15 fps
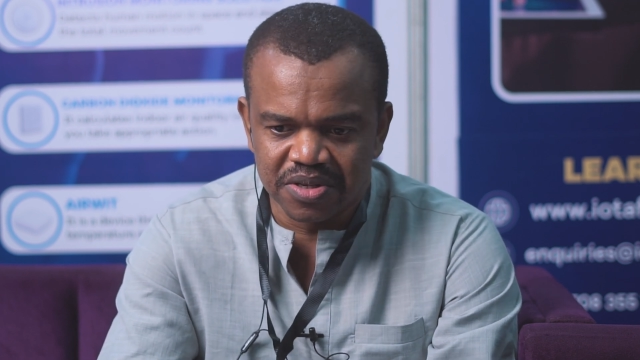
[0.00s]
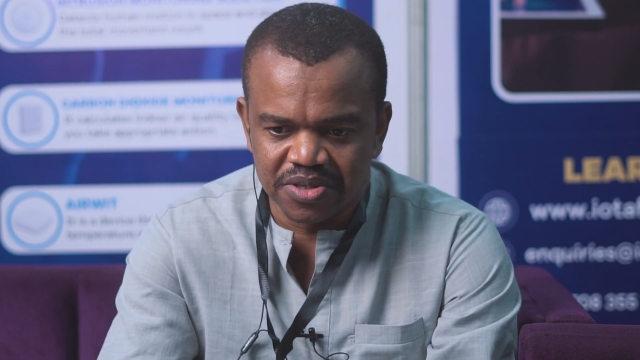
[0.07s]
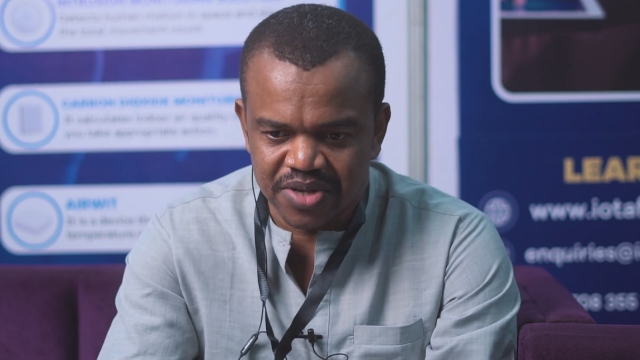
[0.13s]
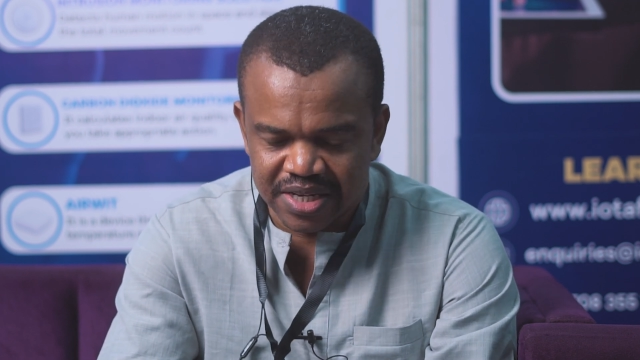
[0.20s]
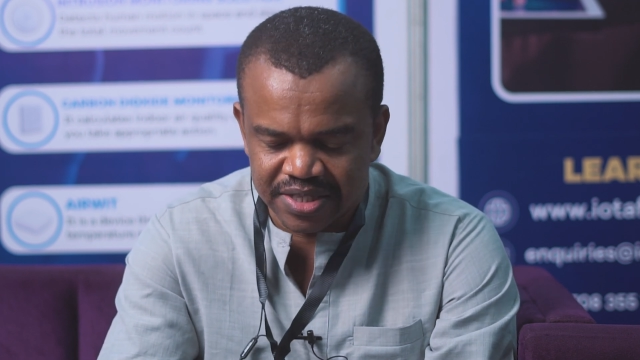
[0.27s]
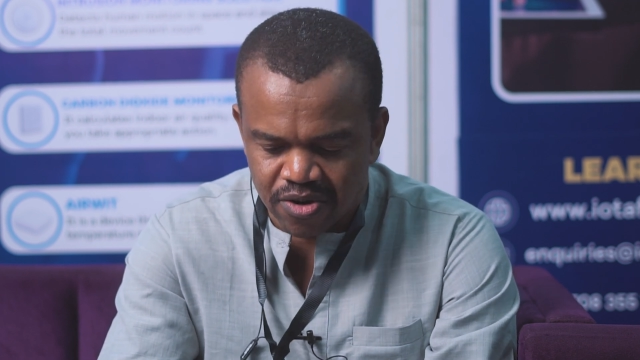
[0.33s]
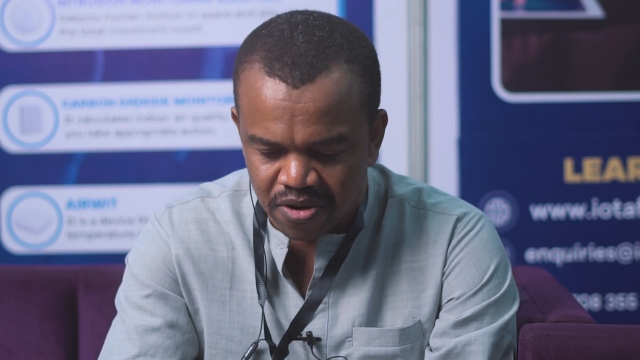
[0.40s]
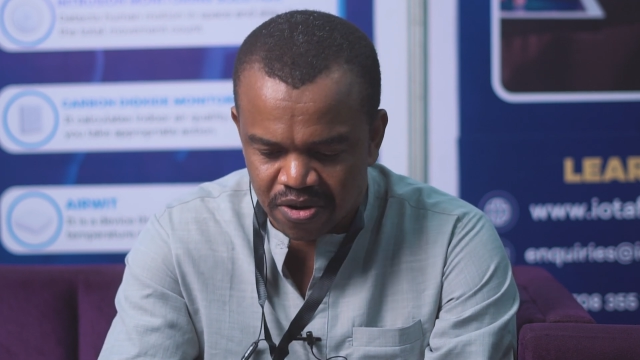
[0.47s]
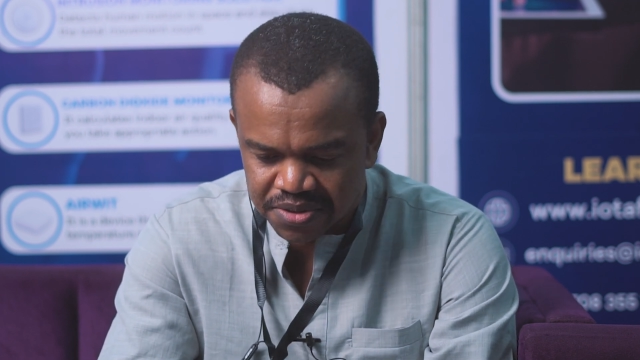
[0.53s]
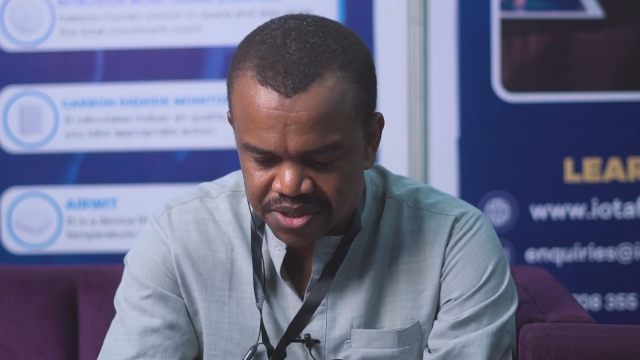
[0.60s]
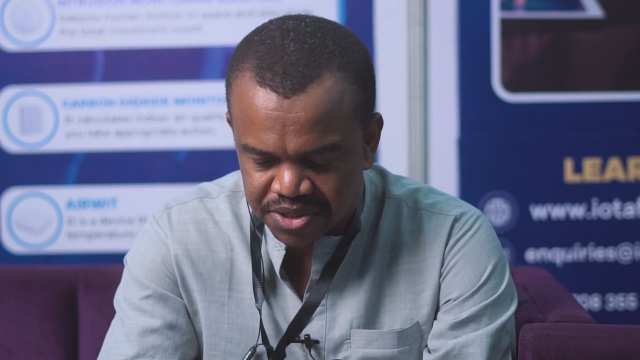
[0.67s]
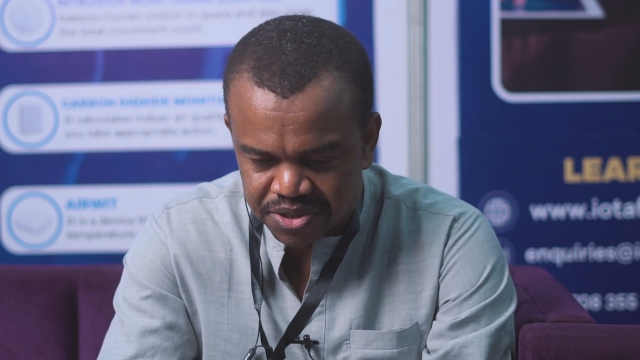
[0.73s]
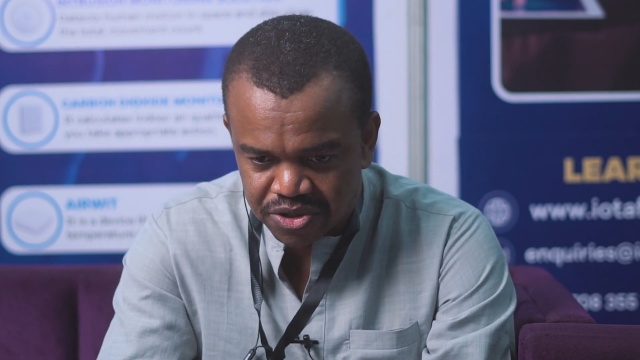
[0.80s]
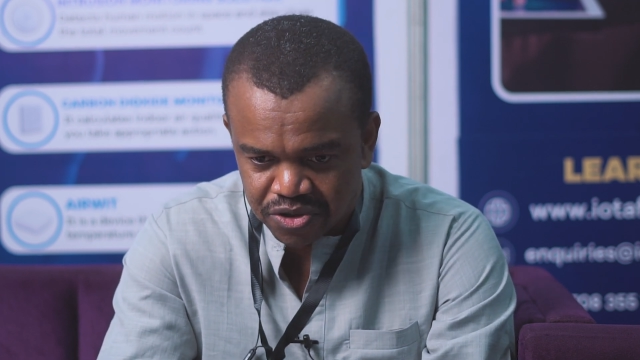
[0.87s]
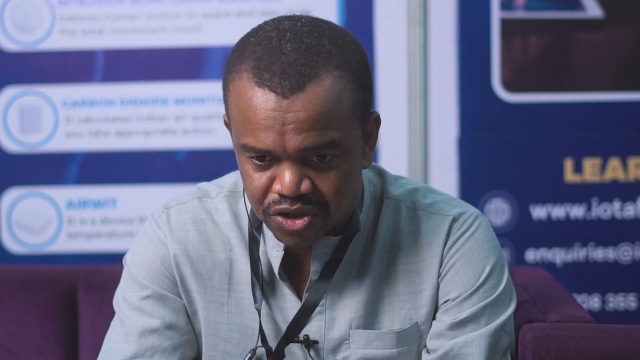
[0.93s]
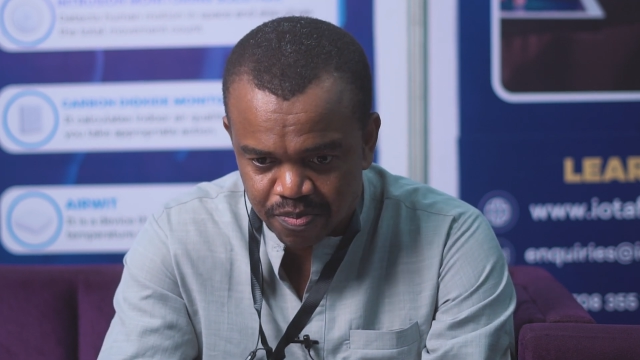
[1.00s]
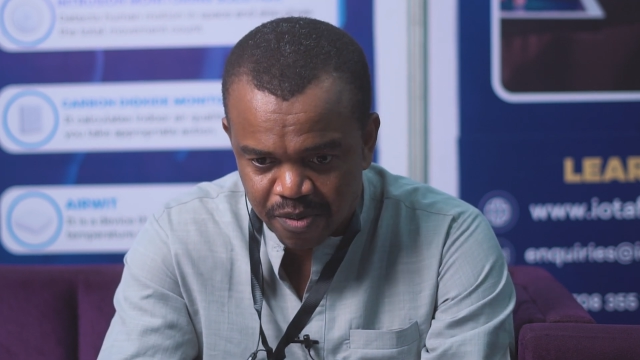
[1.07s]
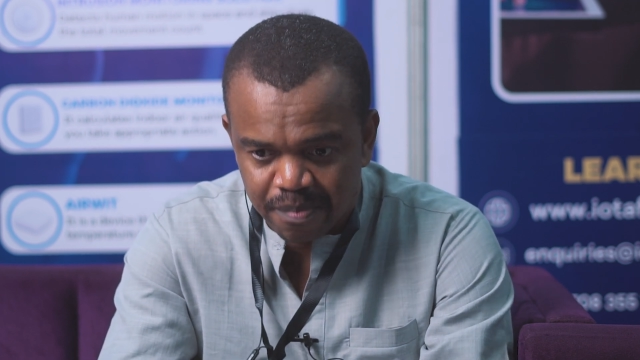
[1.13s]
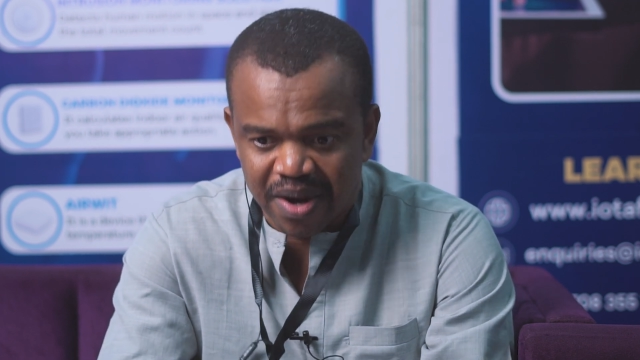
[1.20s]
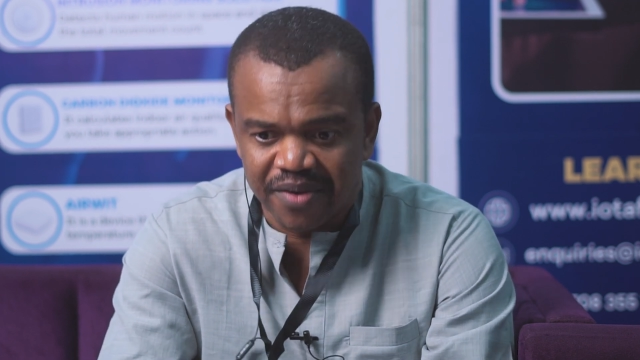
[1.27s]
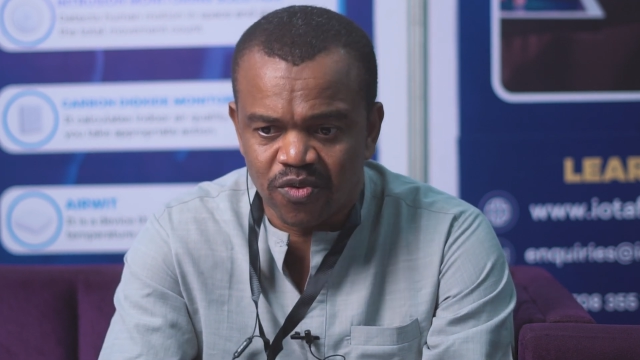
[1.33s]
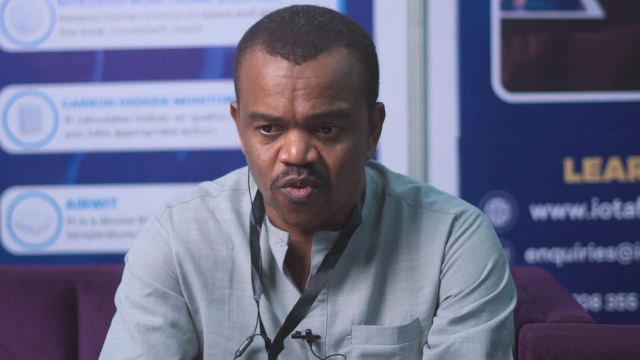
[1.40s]
it costs you to
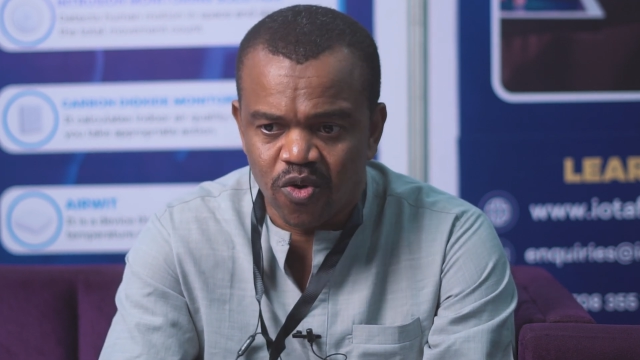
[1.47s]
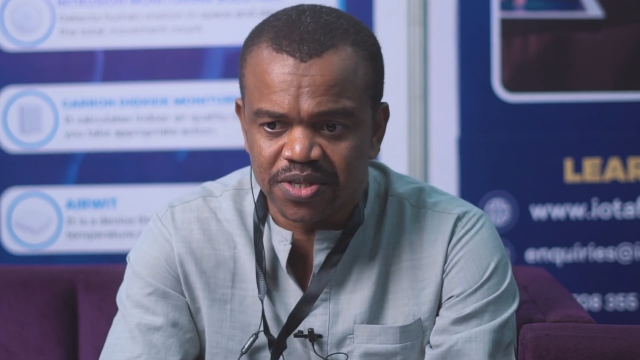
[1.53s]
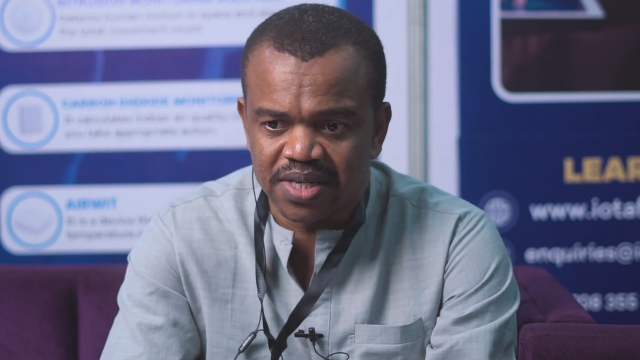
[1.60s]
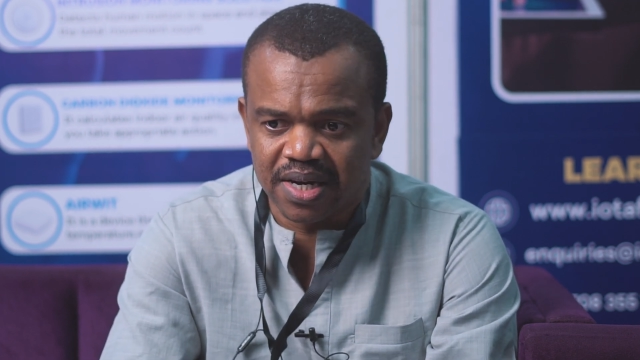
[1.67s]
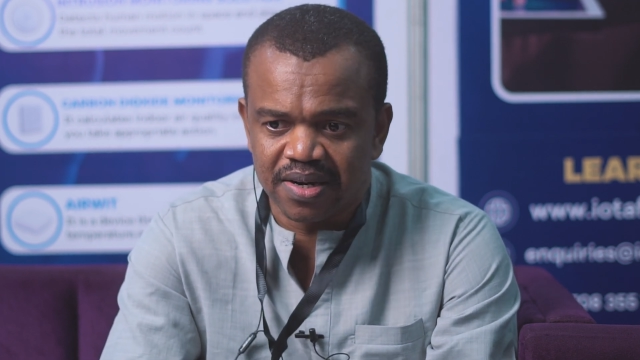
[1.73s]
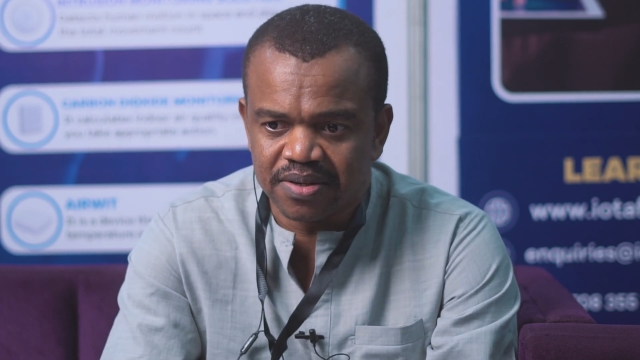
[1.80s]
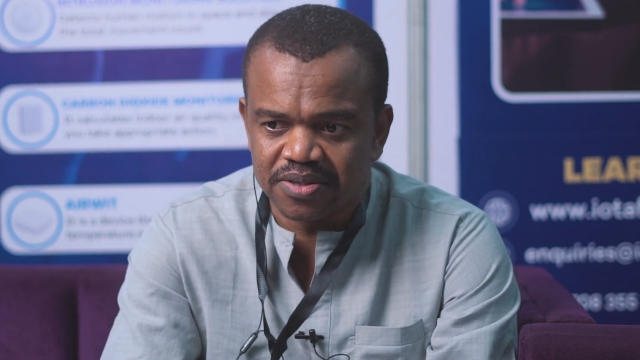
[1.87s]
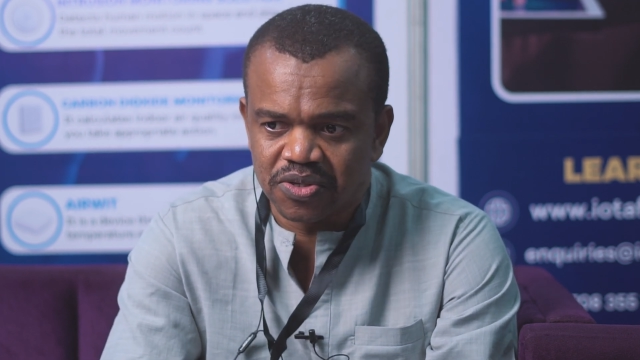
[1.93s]
pump out the water.